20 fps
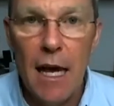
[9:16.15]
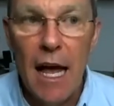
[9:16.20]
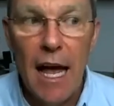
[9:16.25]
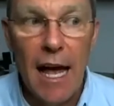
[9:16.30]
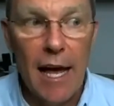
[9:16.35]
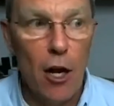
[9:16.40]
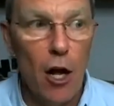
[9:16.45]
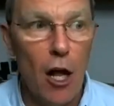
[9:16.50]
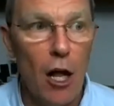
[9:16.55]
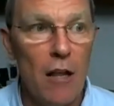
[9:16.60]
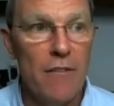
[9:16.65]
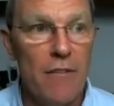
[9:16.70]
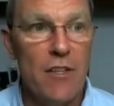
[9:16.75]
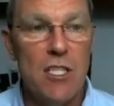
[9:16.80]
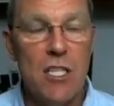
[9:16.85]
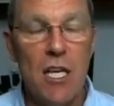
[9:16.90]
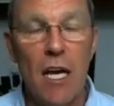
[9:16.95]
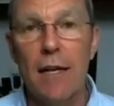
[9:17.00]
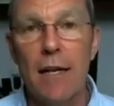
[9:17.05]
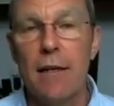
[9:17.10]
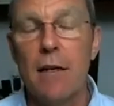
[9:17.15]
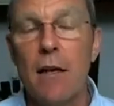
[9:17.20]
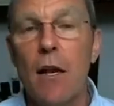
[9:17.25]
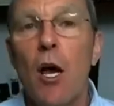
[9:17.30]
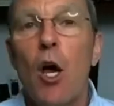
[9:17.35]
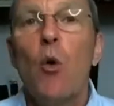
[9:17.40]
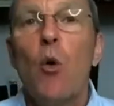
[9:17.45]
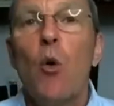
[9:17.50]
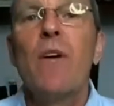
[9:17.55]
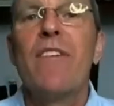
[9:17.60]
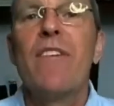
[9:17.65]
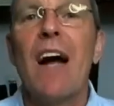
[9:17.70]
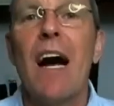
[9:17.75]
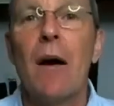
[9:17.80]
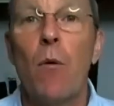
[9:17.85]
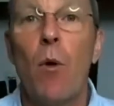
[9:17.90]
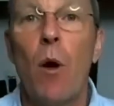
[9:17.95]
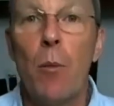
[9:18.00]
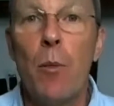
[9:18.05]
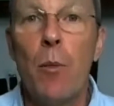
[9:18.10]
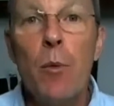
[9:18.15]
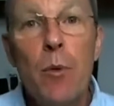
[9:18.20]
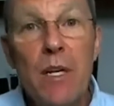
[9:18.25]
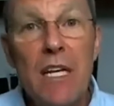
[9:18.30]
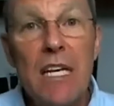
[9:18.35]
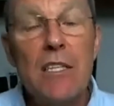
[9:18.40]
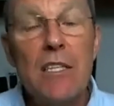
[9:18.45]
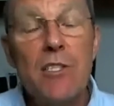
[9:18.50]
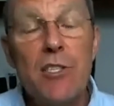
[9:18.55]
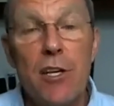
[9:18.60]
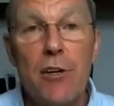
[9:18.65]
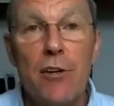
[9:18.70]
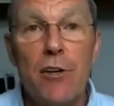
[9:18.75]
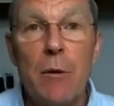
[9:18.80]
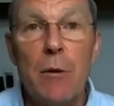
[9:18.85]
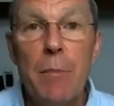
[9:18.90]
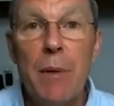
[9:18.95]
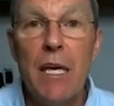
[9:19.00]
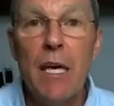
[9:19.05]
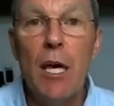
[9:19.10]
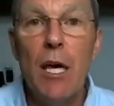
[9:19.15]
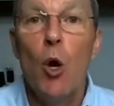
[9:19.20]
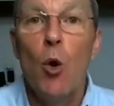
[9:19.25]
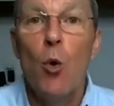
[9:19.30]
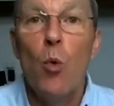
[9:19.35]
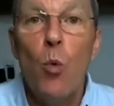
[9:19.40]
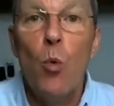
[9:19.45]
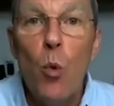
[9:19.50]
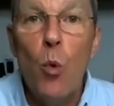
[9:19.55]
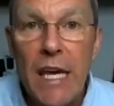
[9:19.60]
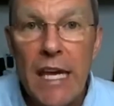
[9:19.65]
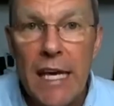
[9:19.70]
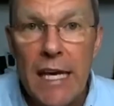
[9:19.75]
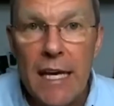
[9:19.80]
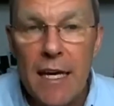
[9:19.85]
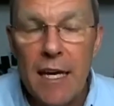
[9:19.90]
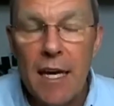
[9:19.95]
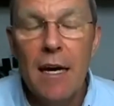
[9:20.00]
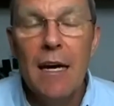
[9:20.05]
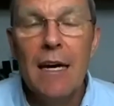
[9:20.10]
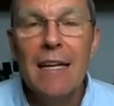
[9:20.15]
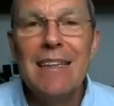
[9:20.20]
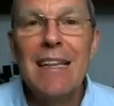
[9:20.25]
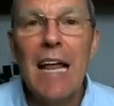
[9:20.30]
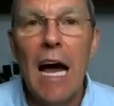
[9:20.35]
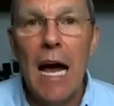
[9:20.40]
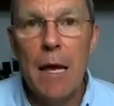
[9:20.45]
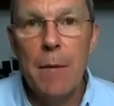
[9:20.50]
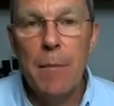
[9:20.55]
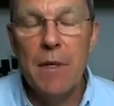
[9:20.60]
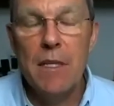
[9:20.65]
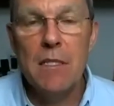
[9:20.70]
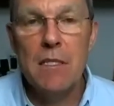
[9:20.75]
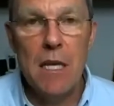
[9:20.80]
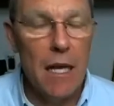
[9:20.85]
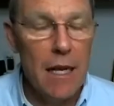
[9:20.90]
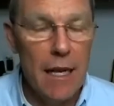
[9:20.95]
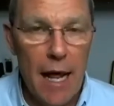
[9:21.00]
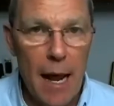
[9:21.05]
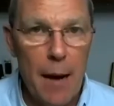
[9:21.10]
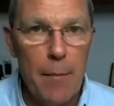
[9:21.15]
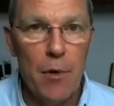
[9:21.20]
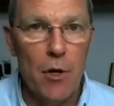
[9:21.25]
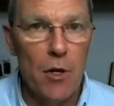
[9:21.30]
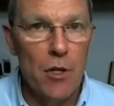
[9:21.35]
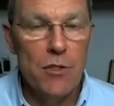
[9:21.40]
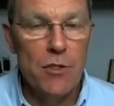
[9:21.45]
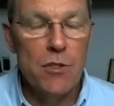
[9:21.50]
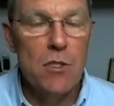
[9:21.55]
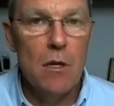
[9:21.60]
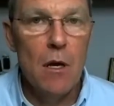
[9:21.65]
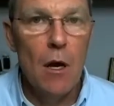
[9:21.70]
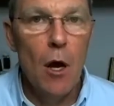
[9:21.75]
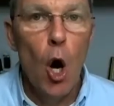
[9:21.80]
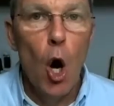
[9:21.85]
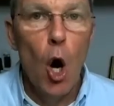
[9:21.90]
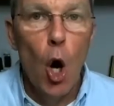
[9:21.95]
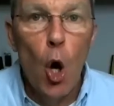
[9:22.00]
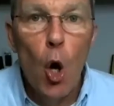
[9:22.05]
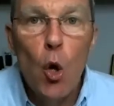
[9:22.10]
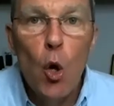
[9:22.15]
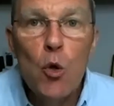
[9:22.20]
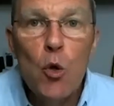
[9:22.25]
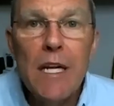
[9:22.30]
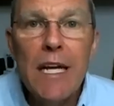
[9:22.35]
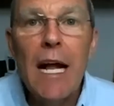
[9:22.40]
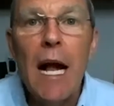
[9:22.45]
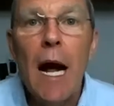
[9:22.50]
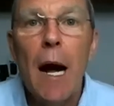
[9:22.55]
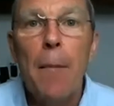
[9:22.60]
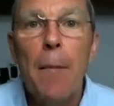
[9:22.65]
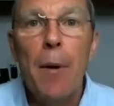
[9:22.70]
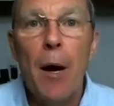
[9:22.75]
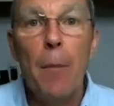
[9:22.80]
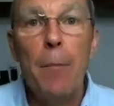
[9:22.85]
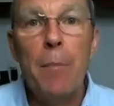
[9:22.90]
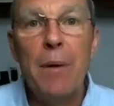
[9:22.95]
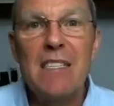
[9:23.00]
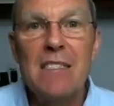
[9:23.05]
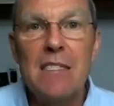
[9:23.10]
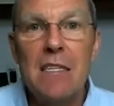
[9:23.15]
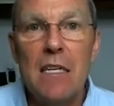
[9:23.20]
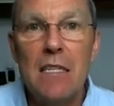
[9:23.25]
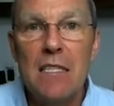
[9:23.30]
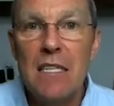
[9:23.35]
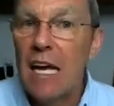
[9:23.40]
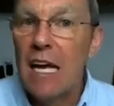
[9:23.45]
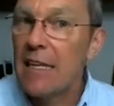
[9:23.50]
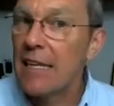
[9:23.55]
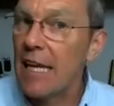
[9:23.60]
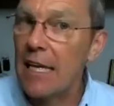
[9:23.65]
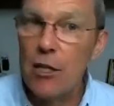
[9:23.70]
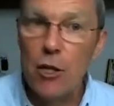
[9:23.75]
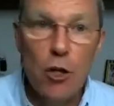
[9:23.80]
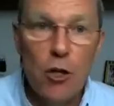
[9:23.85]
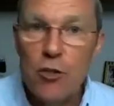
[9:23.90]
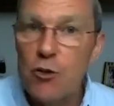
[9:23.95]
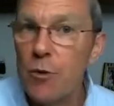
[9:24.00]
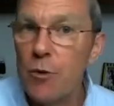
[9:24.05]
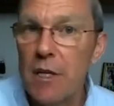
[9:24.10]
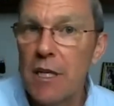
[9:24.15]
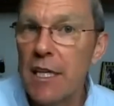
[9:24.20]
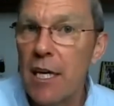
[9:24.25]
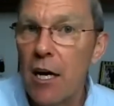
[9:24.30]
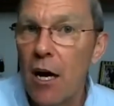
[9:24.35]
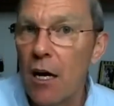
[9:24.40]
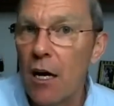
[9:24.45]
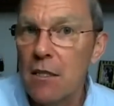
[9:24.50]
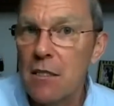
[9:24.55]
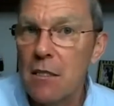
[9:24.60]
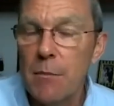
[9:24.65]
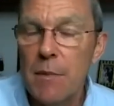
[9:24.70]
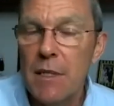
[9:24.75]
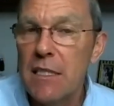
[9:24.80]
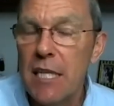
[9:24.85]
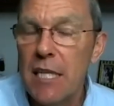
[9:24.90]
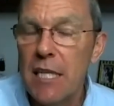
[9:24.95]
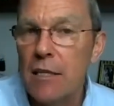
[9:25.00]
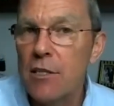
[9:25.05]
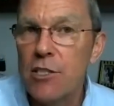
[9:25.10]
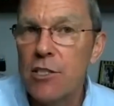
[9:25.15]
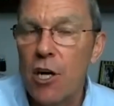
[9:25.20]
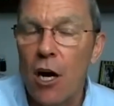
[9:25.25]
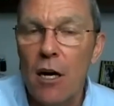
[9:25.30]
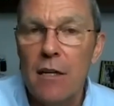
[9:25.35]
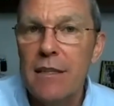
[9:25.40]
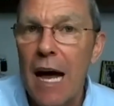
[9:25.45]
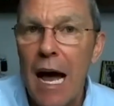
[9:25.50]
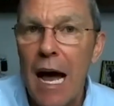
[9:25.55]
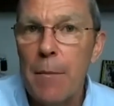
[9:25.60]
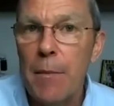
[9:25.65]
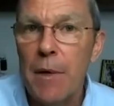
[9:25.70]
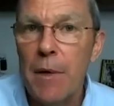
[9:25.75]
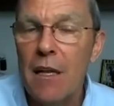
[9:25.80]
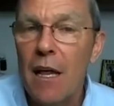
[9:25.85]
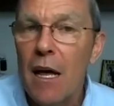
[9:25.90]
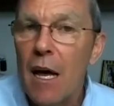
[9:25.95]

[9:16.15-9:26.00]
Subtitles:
And all of a sudden, we've got what we would consider to be weak diamonds and emeralds, holding up a business that looked really awesome at 10-star diamond,